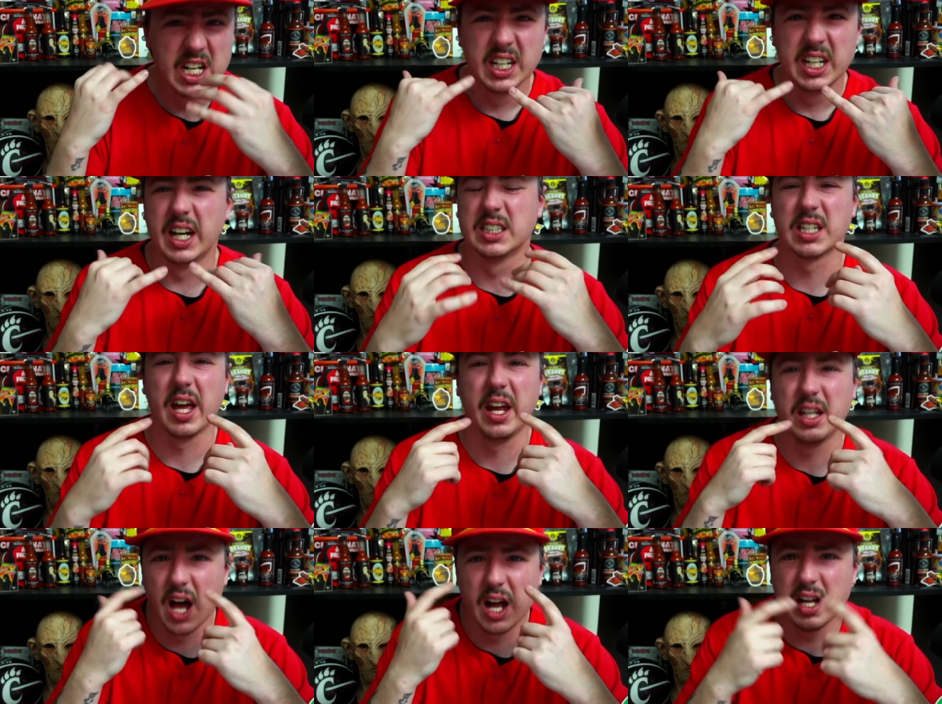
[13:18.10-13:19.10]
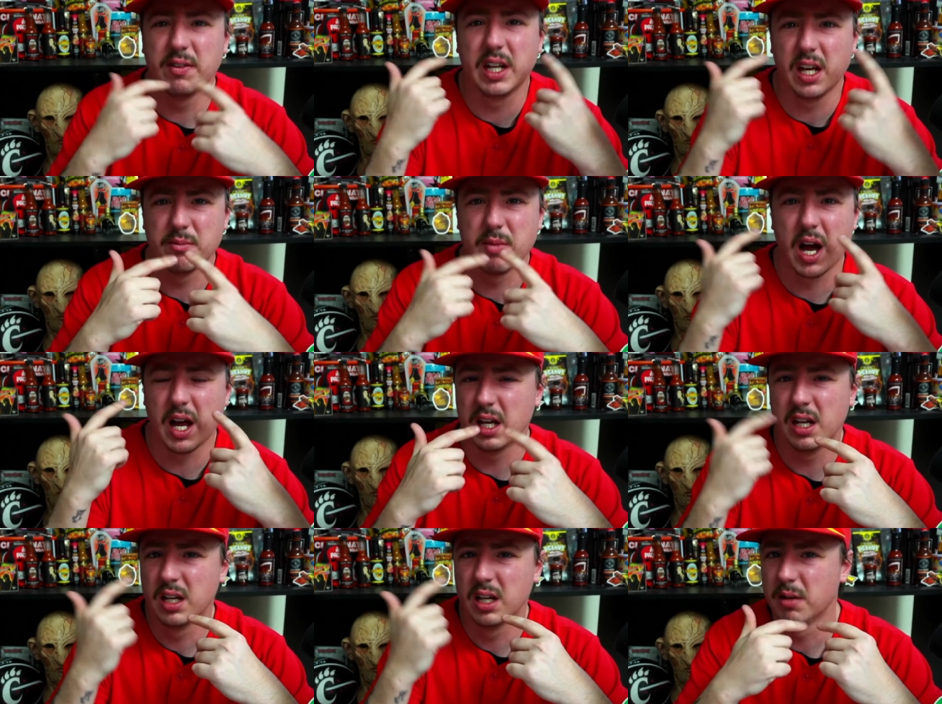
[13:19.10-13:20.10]
it's like not even in my
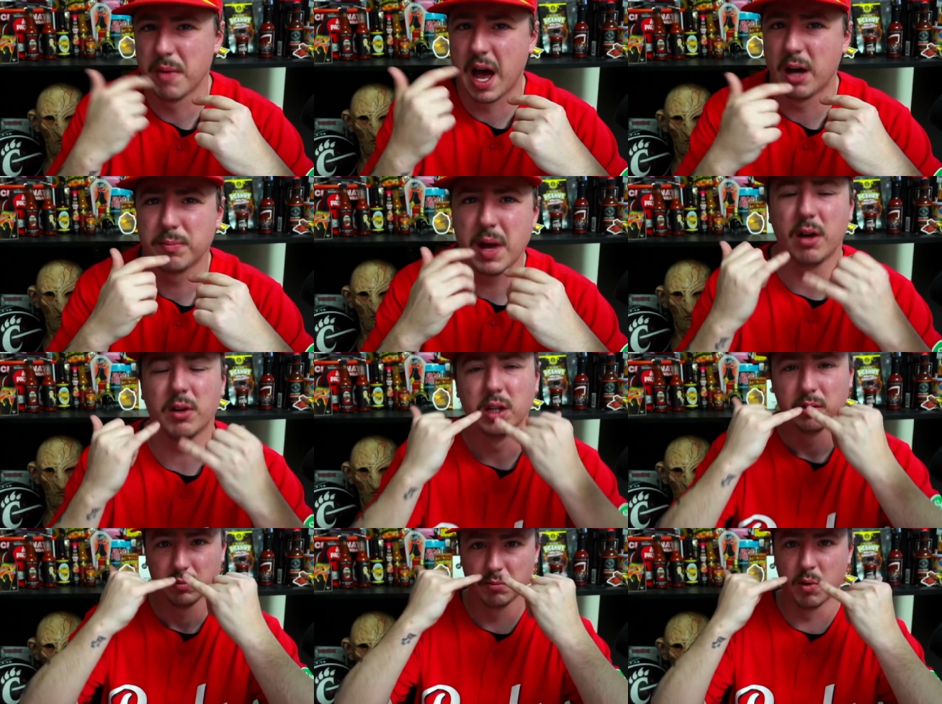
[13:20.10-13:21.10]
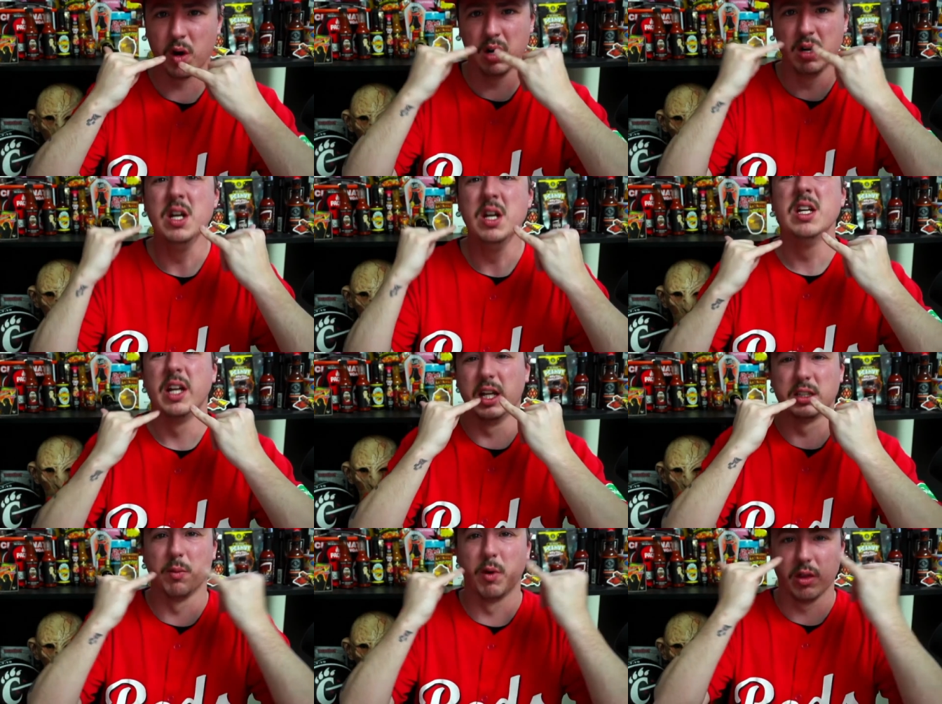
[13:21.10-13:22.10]
mouth mouth more, it's
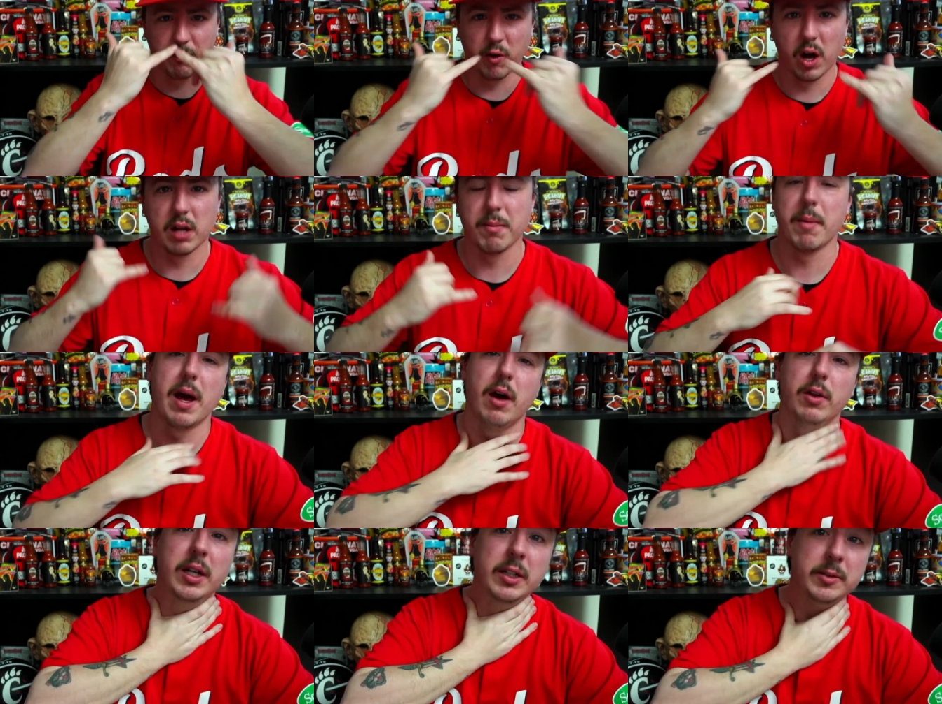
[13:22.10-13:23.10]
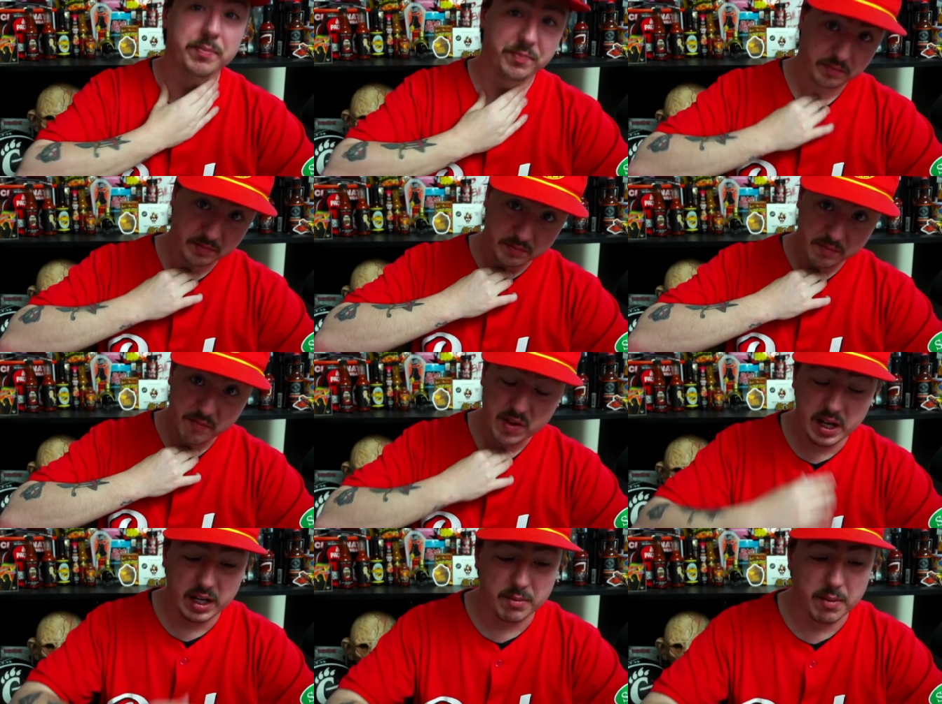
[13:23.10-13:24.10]
more in the front of my mouth and in my